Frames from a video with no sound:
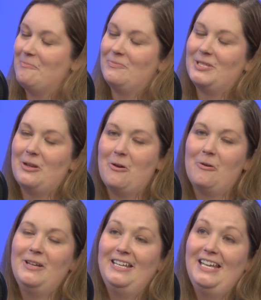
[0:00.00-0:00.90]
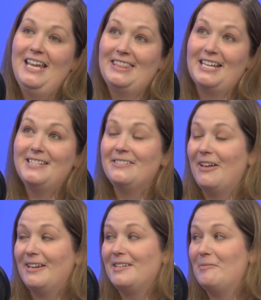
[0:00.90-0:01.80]
So that's a
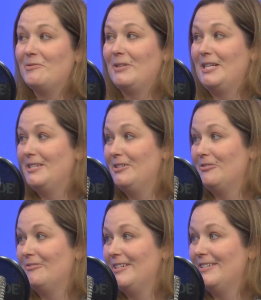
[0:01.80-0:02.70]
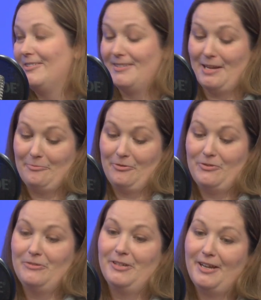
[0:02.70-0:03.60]
lot of times what I do is just I'm
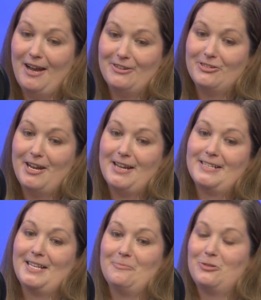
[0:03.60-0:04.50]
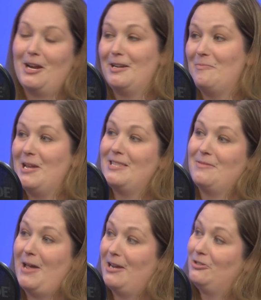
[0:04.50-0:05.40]
reviewing contracts. I'm trying to make
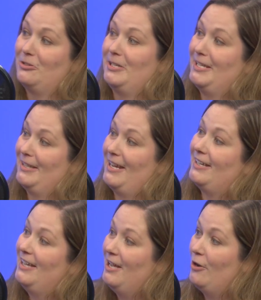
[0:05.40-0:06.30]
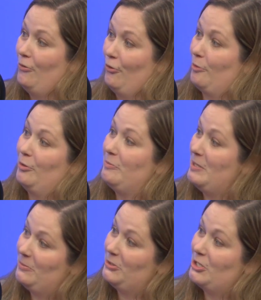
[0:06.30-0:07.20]
them actually like normal
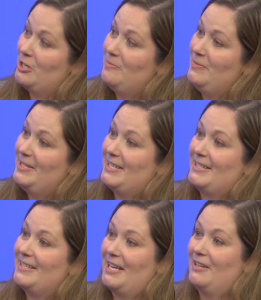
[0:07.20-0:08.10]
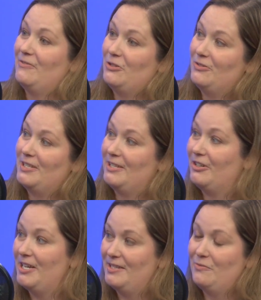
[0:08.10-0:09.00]
people terms instead of using
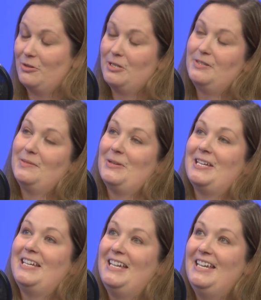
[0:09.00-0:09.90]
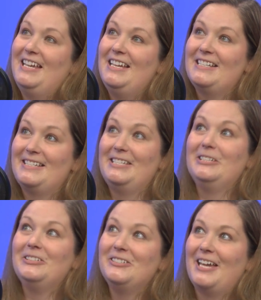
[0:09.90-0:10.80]
crazy words. But
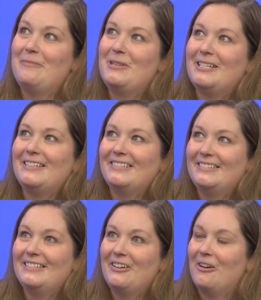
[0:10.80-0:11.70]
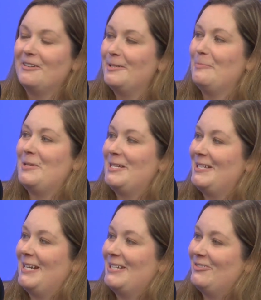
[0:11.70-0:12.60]
still, I mean, there are some things
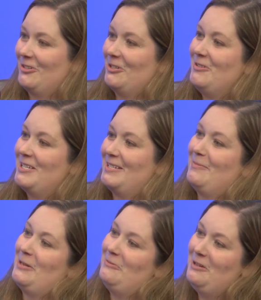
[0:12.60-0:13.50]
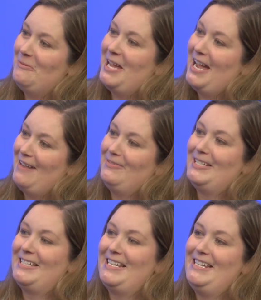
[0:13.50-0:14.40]
that I struggle with because I'm like, well, we have to
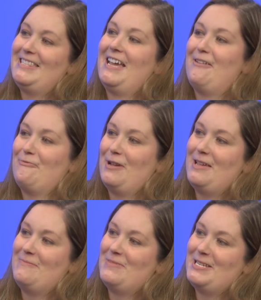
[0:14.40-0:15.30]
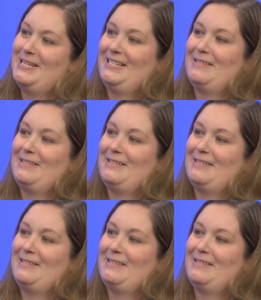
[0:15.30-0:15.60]
say it that way because